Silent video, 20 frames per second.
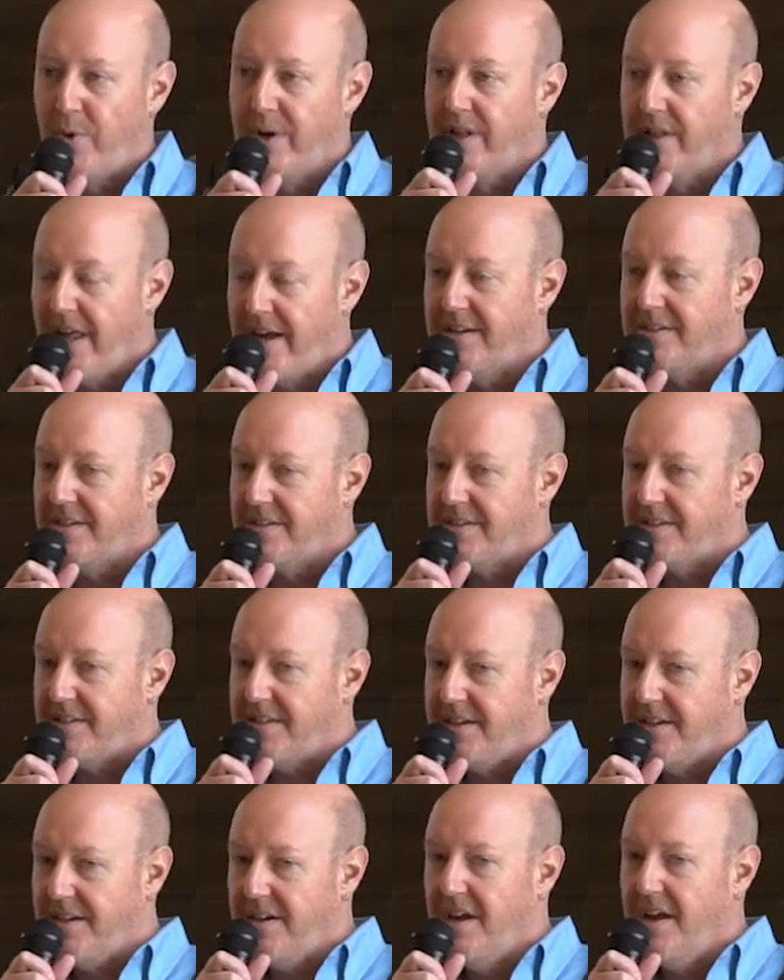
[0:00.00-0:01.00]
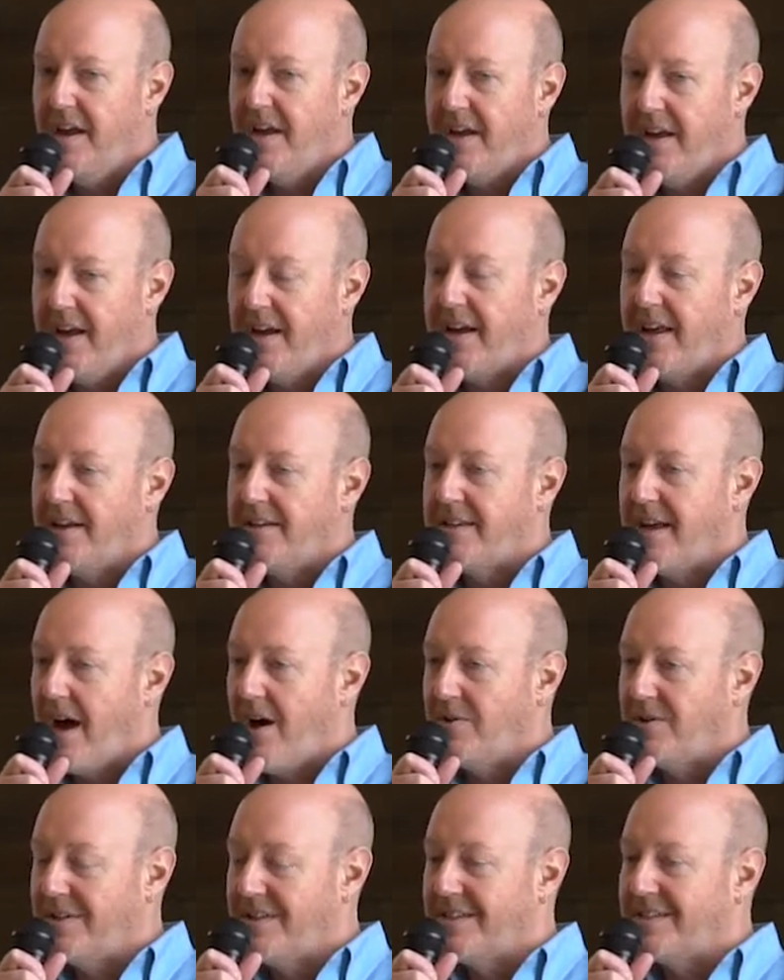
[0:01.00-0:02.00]
We'd like to see it get
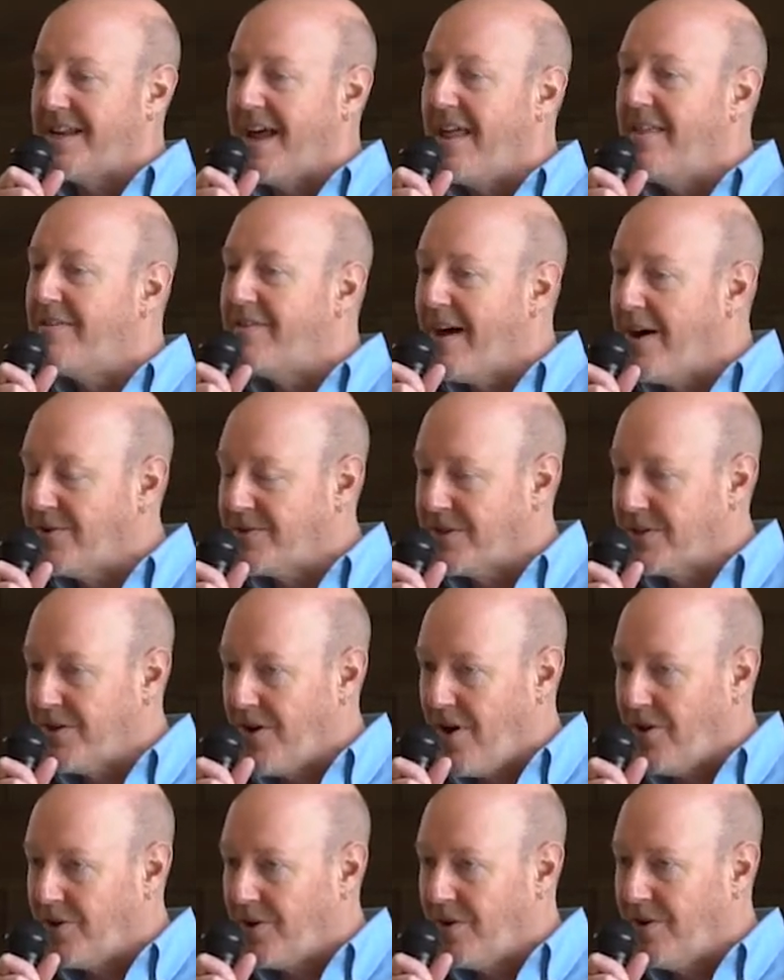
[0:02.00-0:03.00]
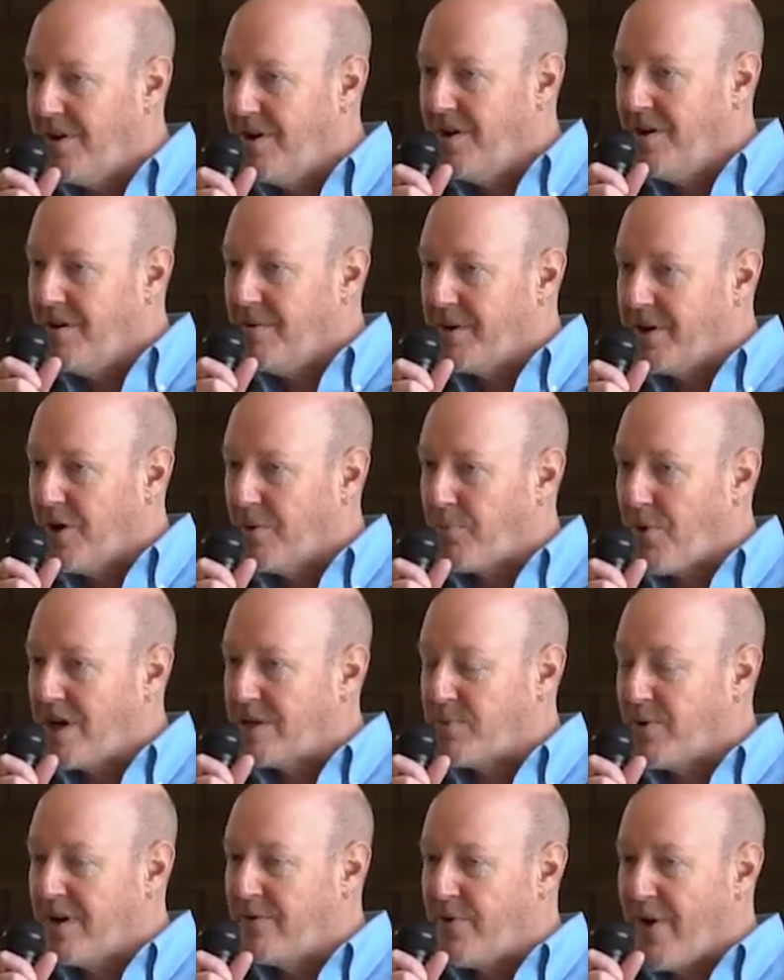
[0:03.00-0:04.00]
down to the $10,000 you know,
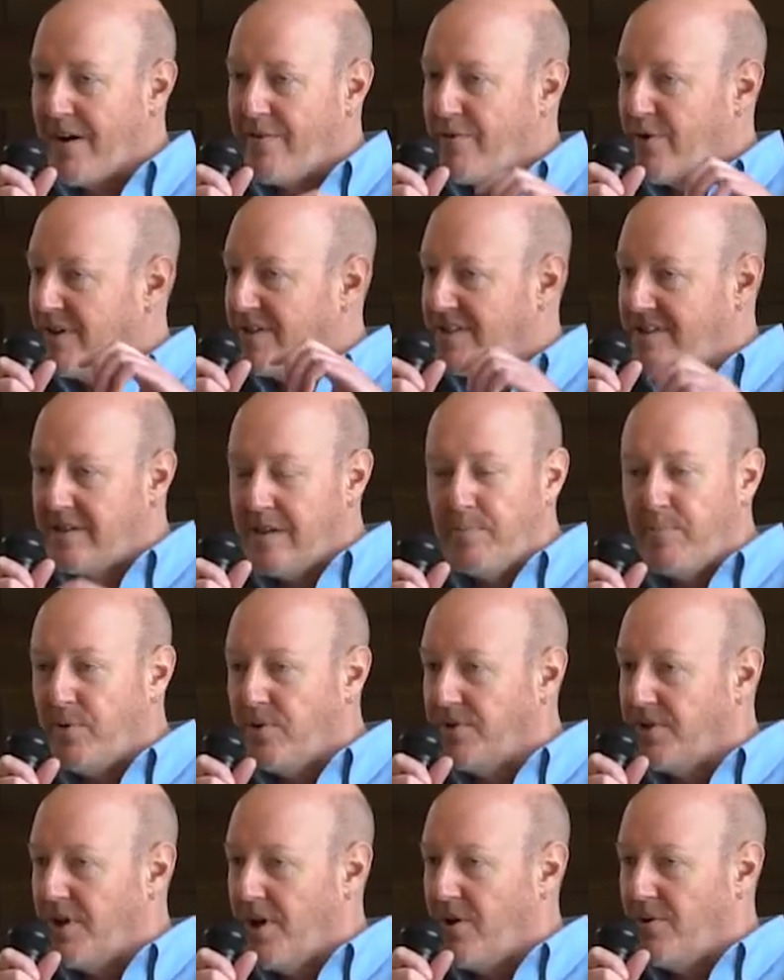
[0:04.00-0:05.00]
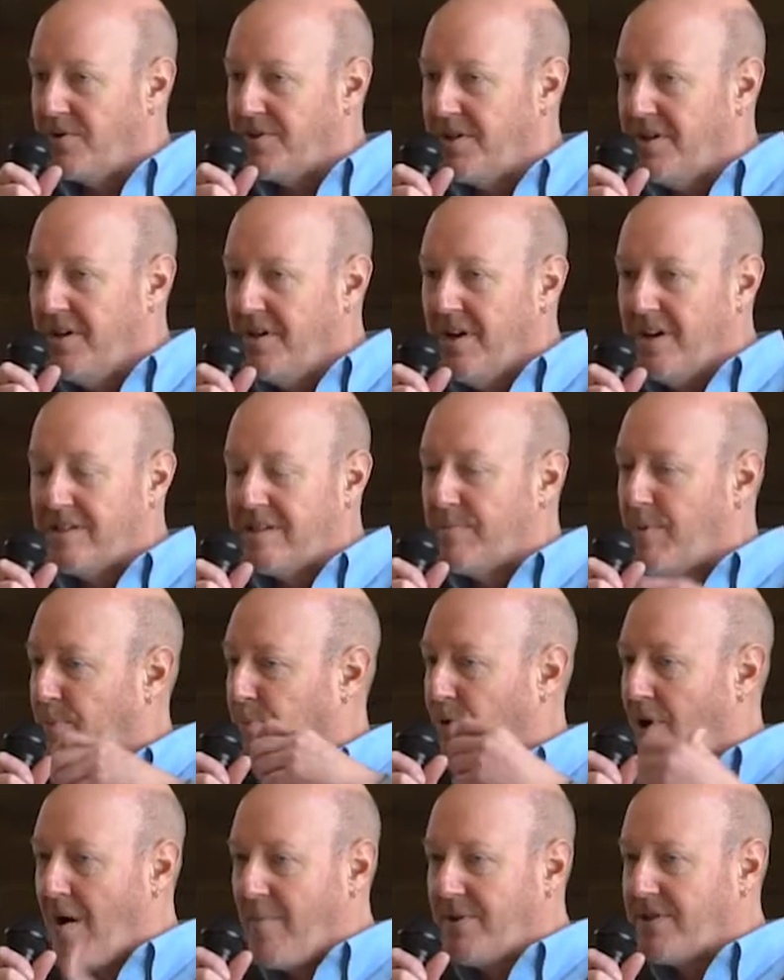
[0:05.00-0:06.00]
price point. If you had a very simple note, a simple
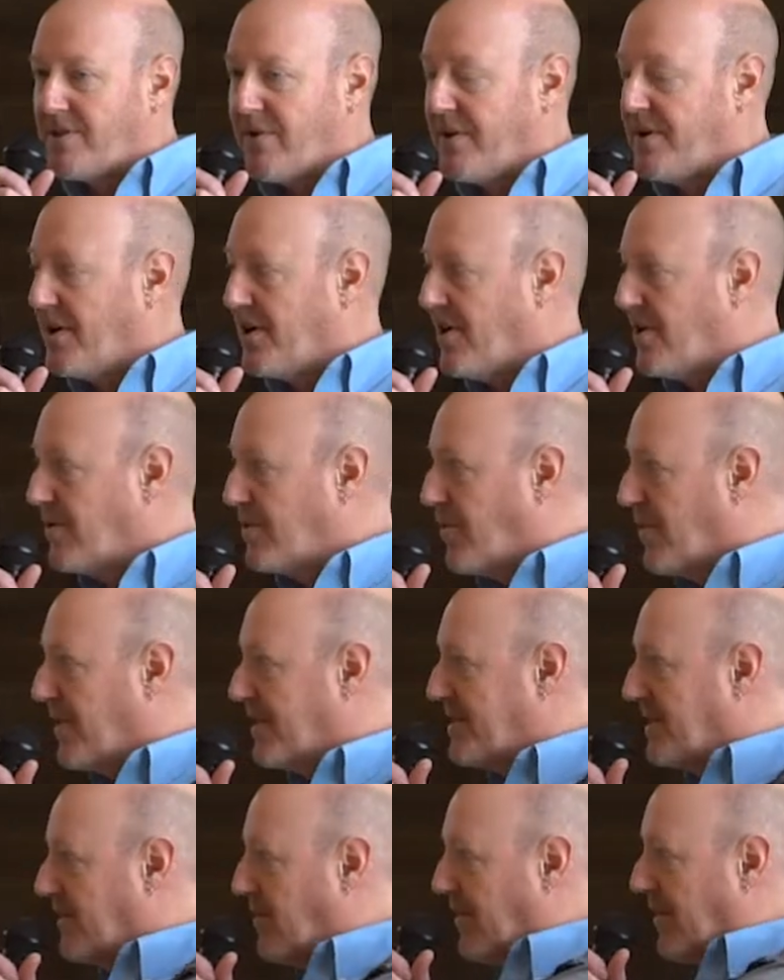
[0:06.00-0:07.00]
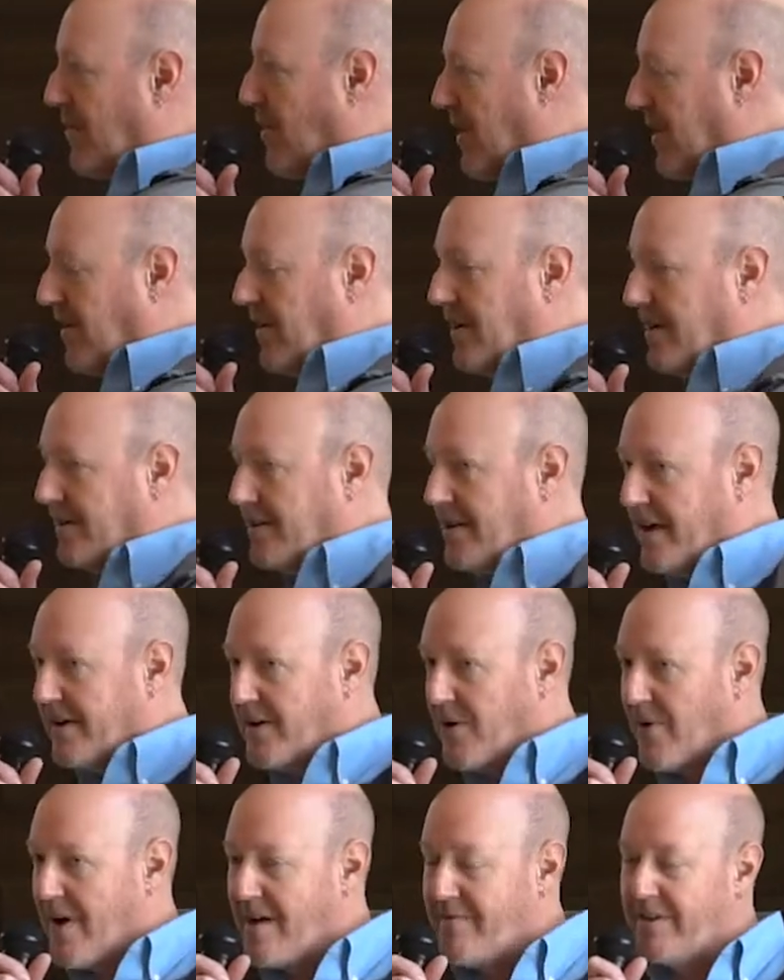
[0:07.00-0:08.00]
promissory note where it didn't require a, uh,
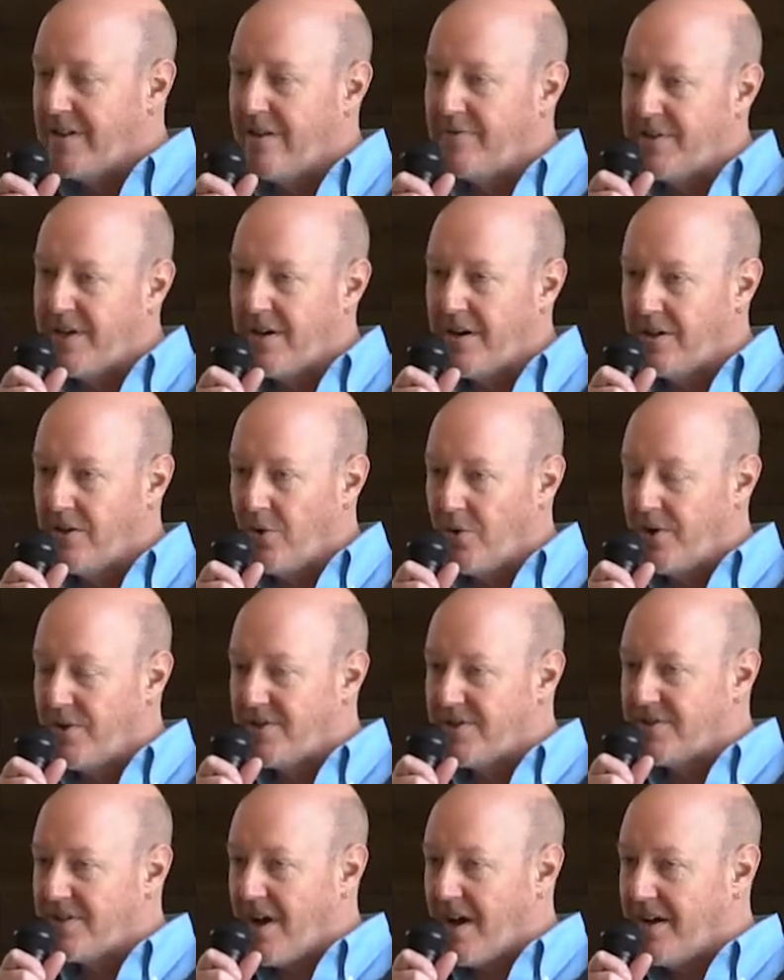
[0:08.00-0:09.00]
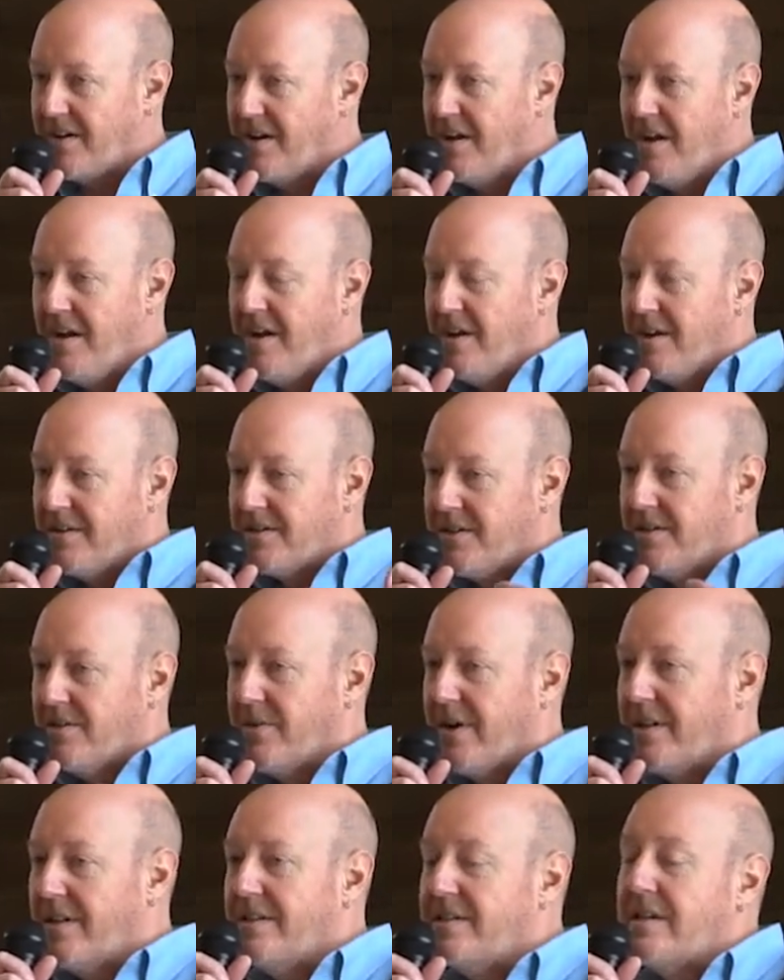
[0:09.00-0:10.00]
you know, heavy lifting on the lawyer's side
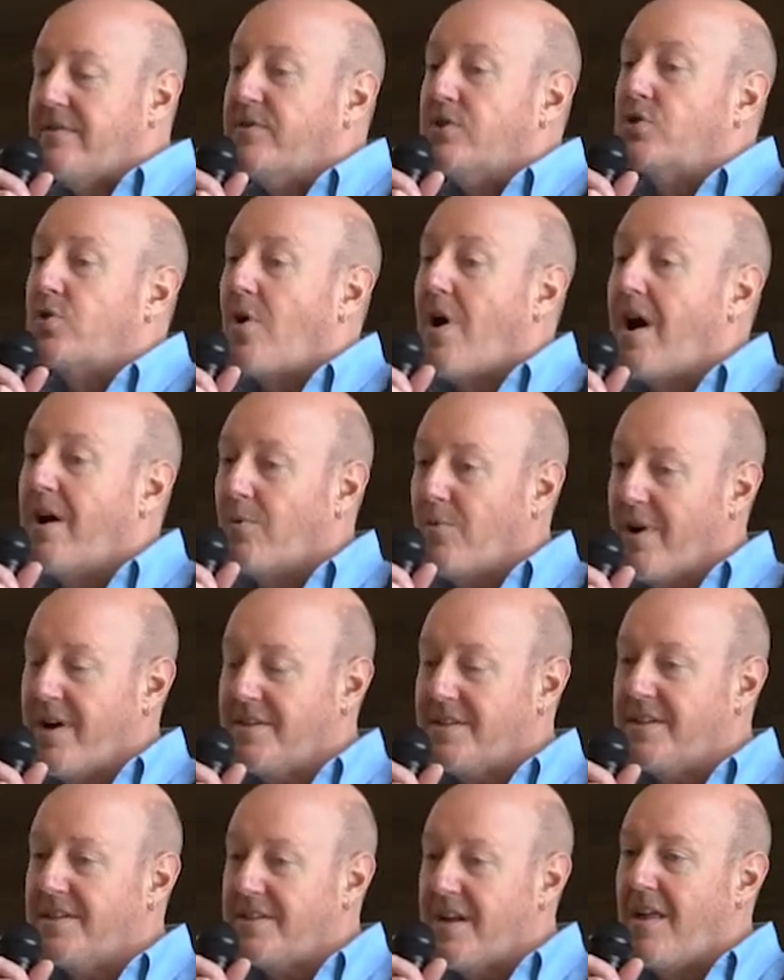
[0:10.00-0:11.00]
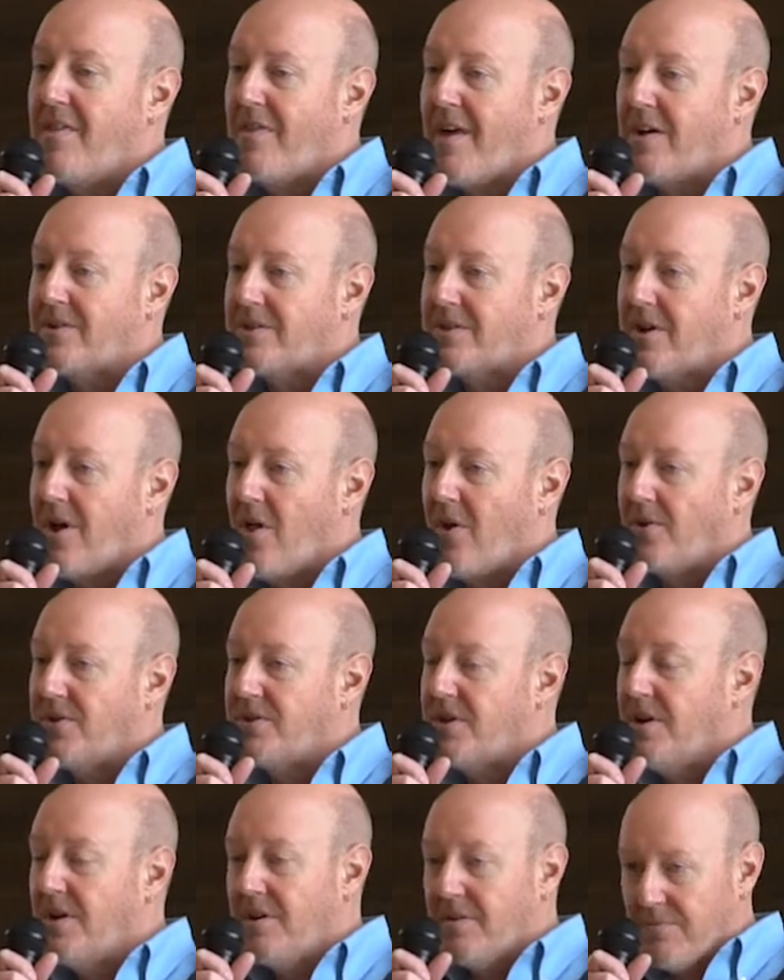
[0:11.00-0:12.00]
to at least even try raising $10,000.